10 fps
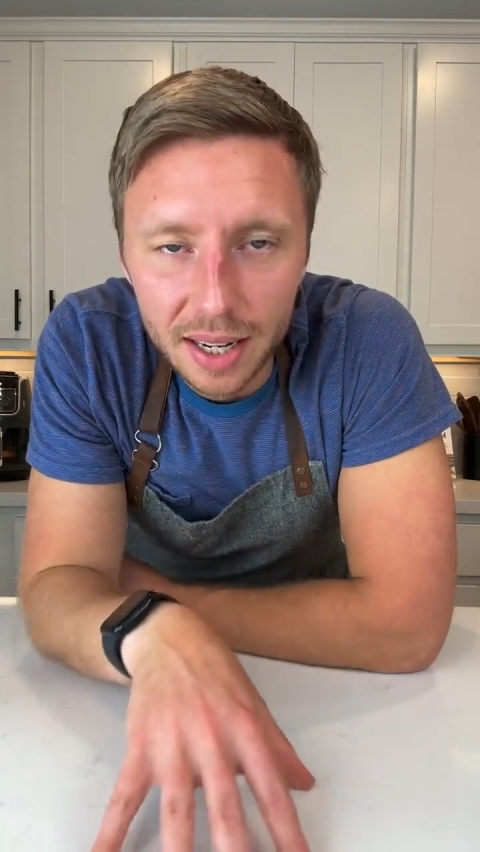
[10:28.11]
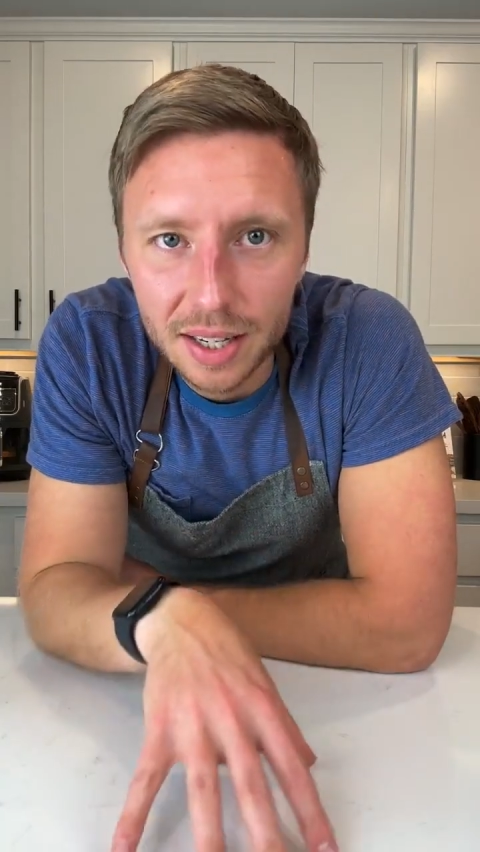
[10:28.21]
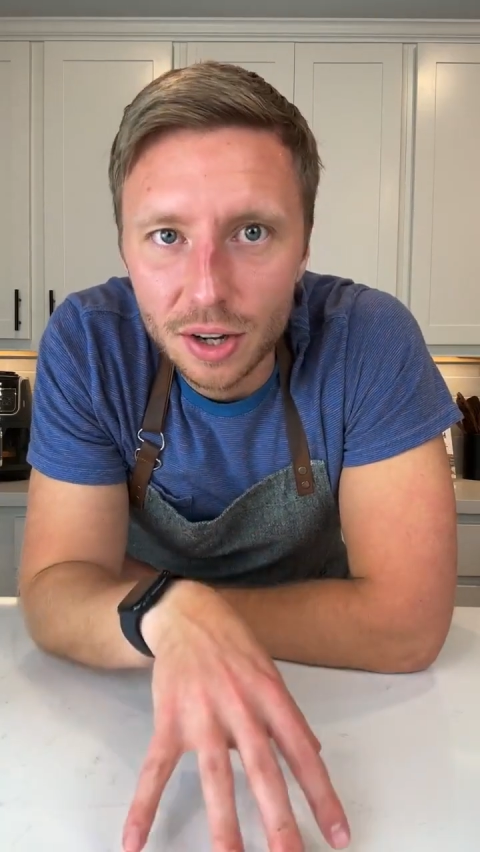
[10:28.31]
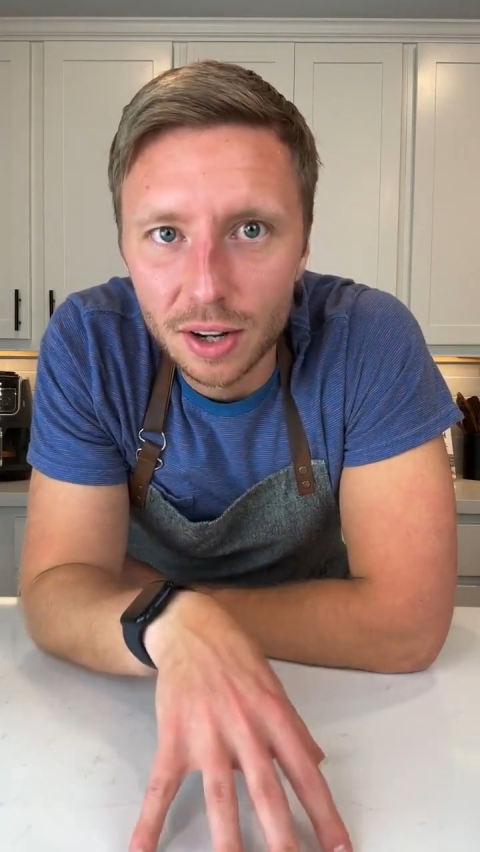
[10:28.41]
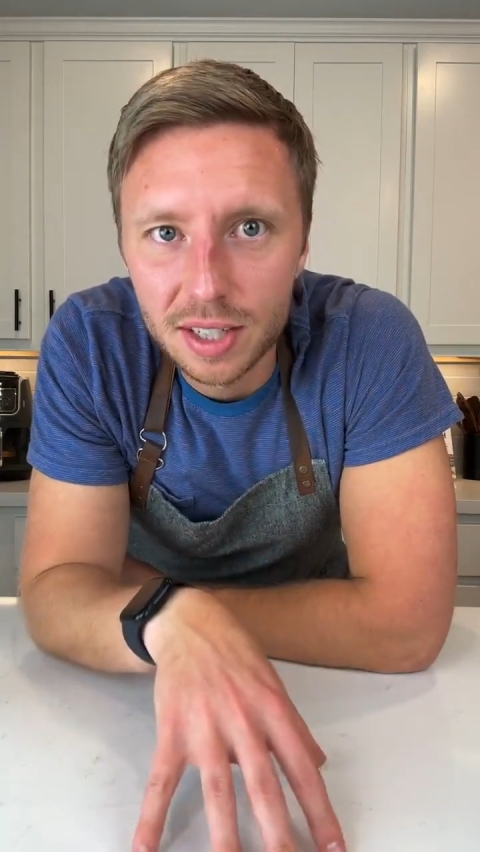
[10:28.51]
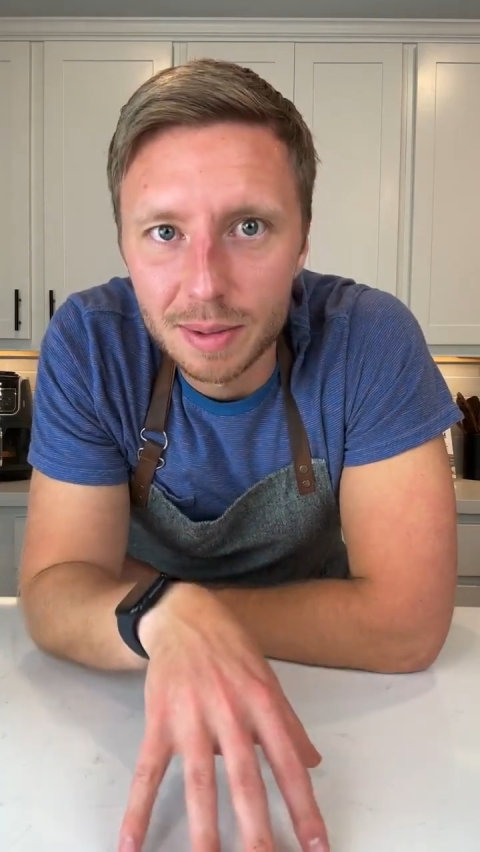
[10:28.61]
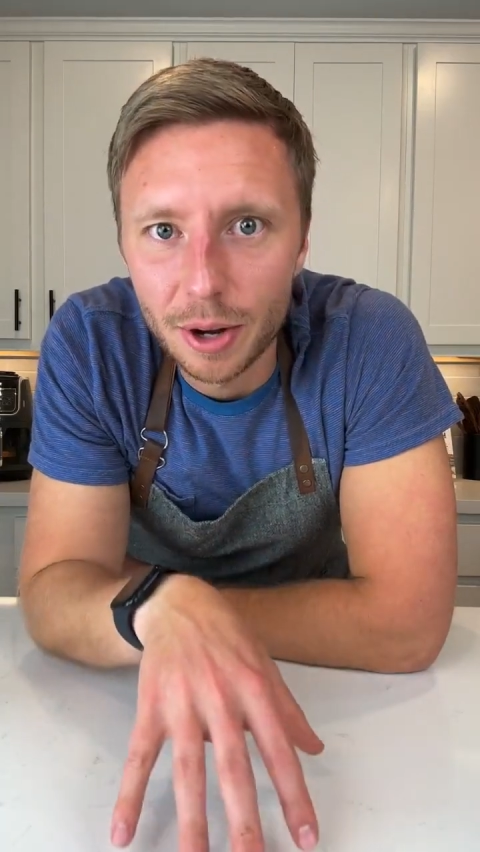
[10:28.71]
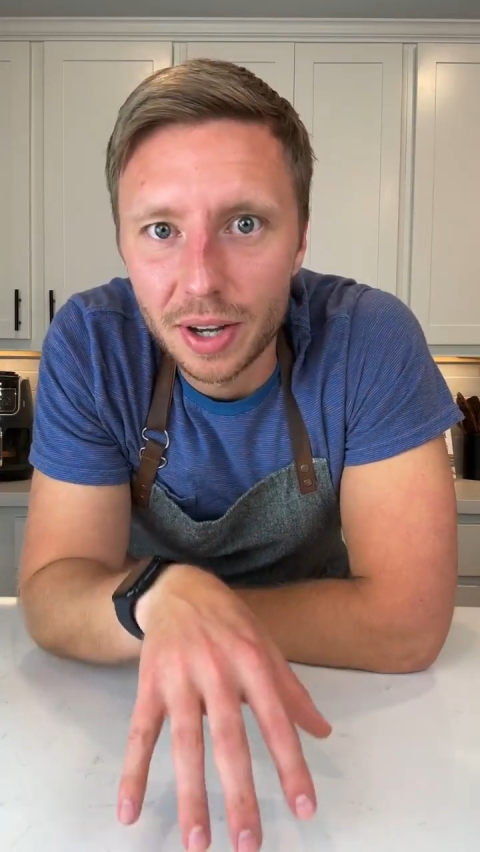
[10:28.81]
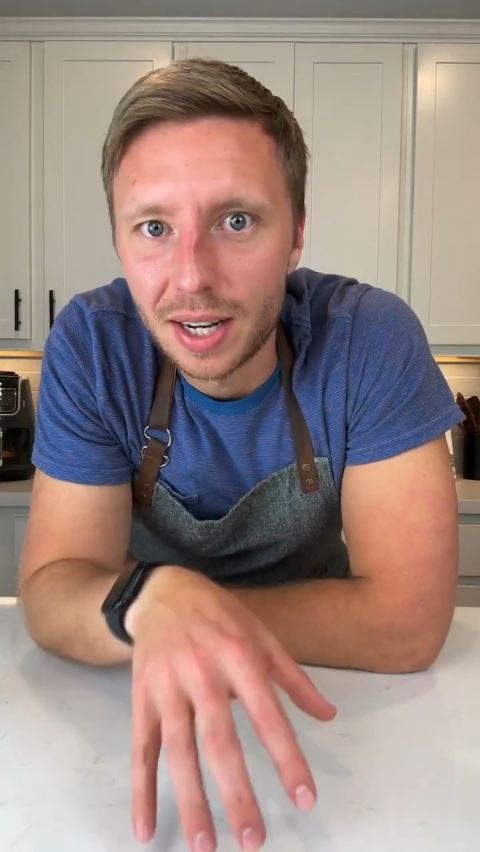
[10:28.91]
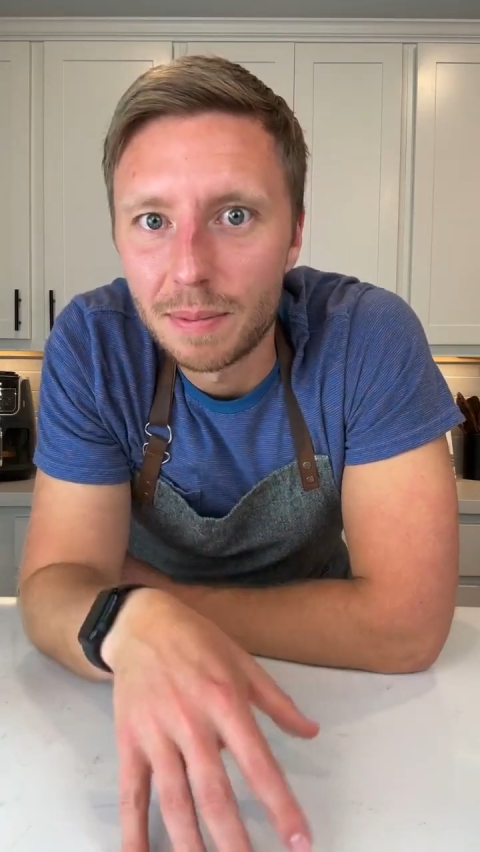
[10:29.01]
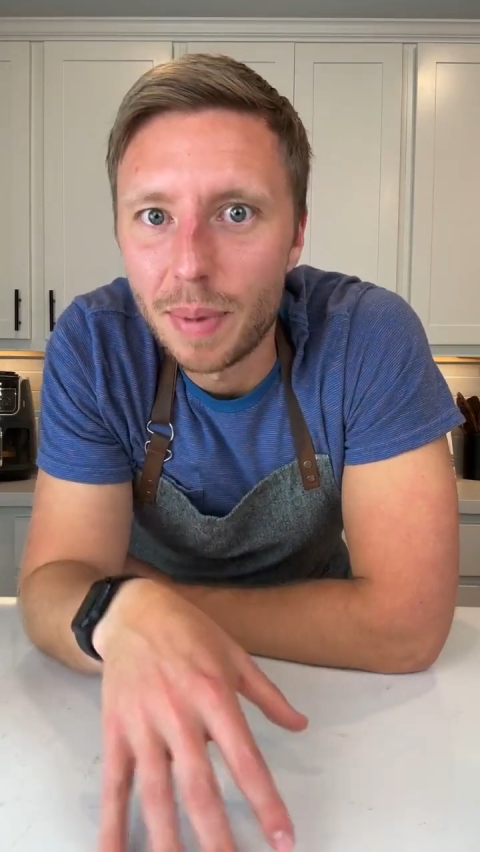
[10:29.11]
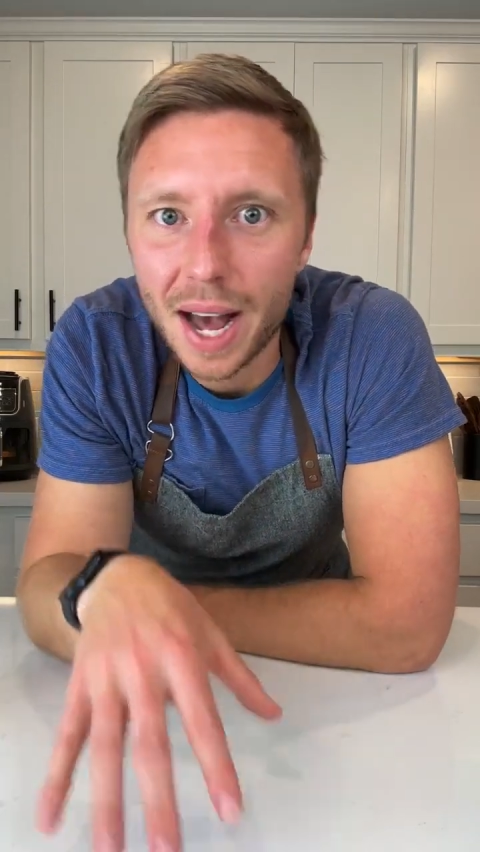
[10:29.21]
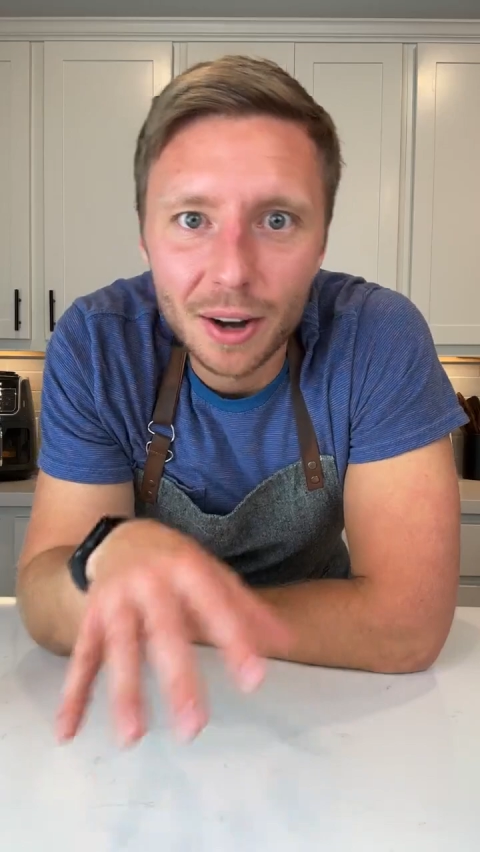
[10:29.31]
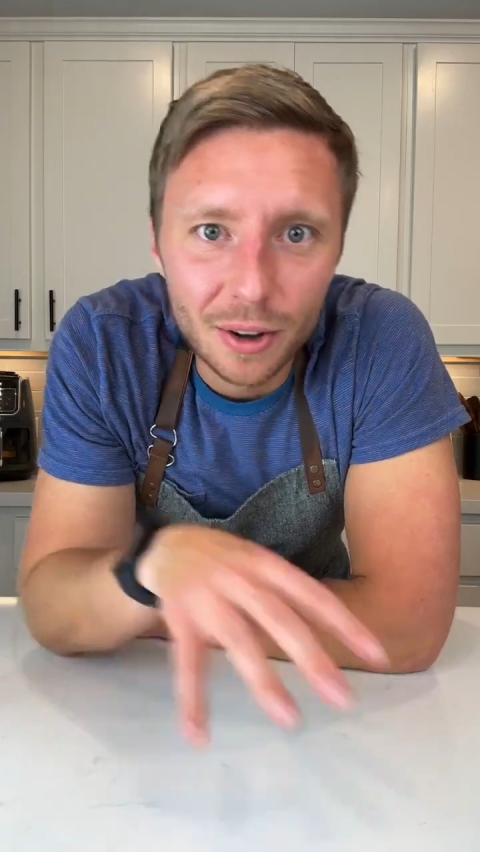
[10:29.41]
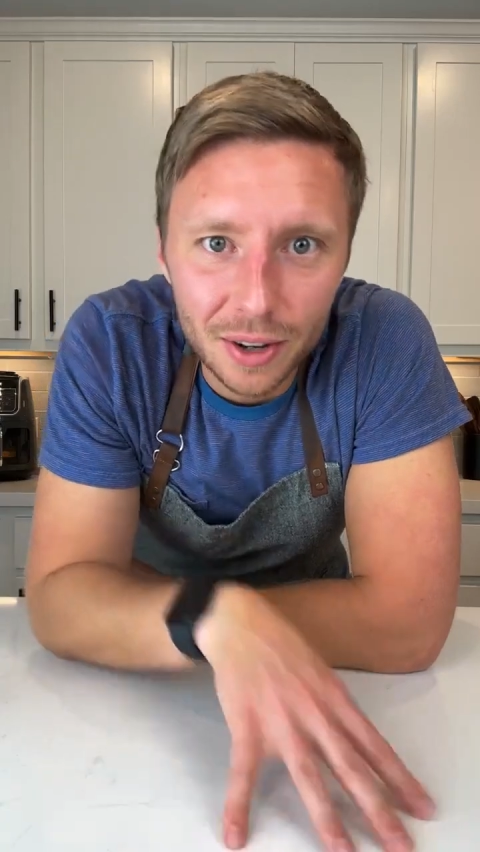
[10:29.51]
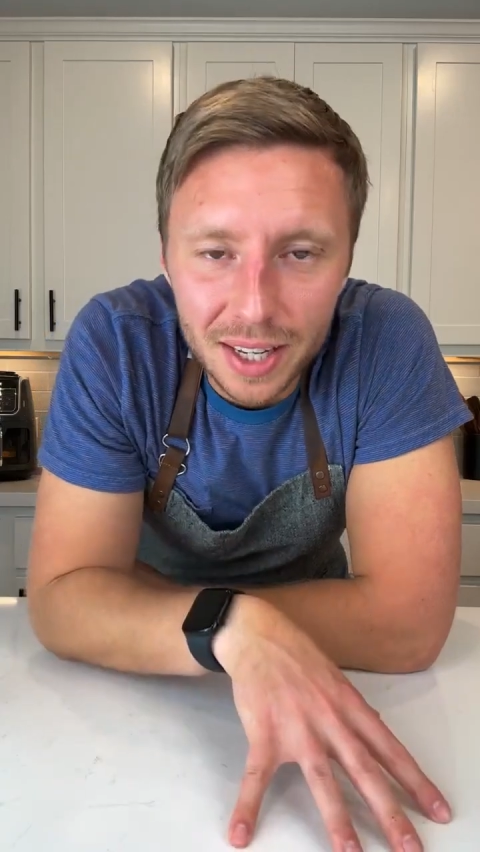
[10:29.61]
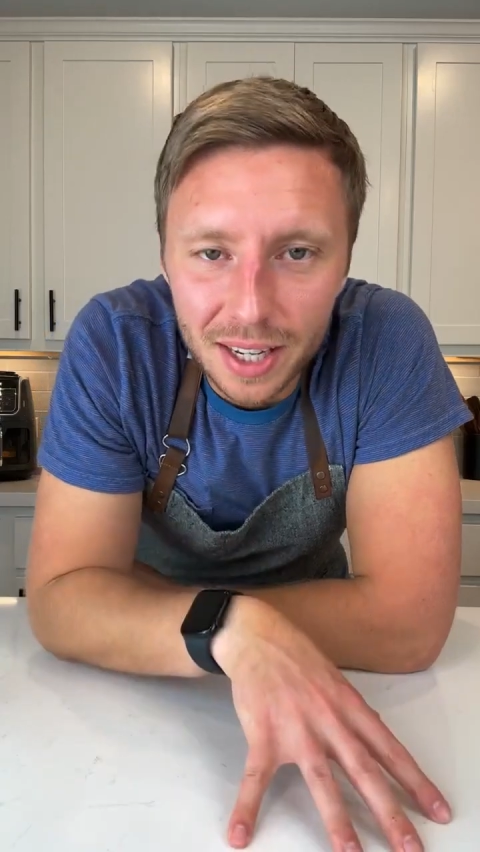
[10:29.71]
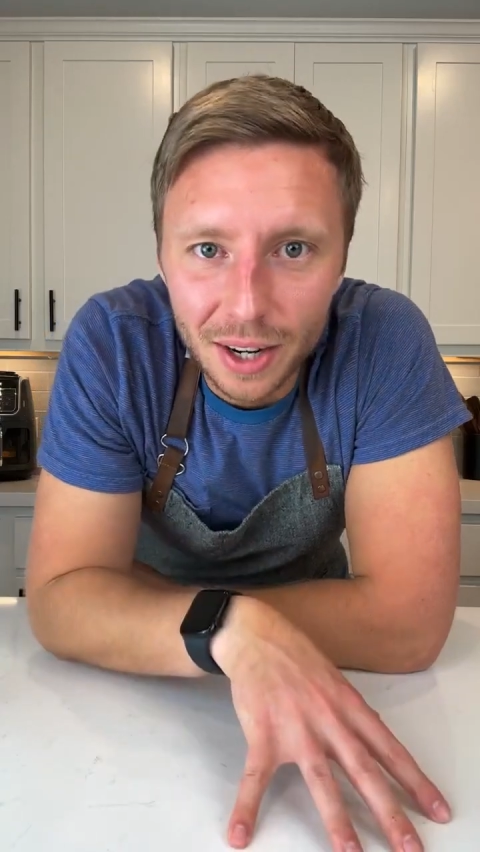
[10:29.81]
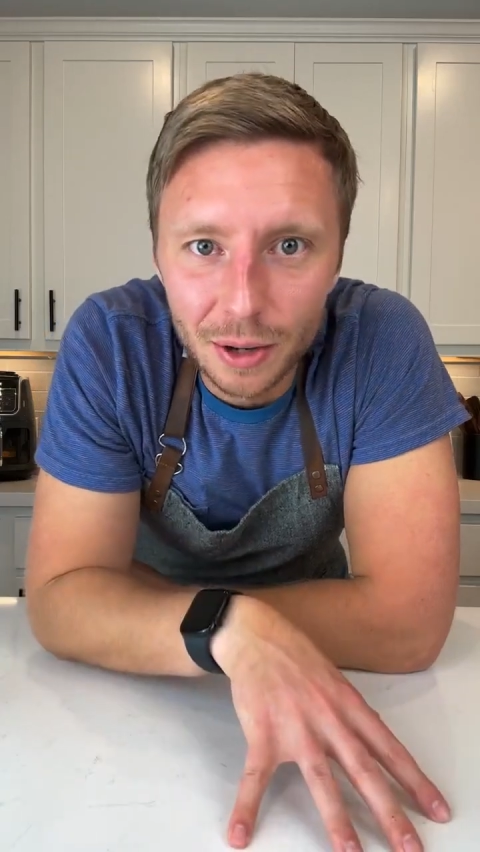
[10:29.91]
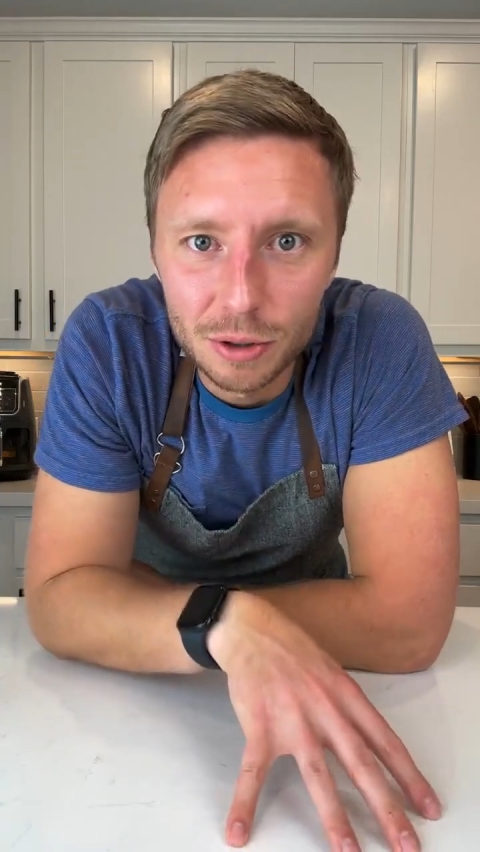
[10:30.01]
It talks about getting back on
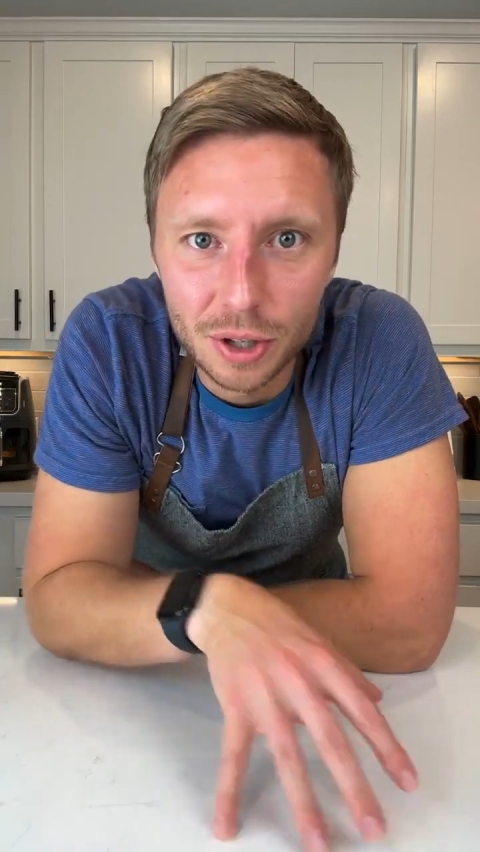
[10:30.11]
keto,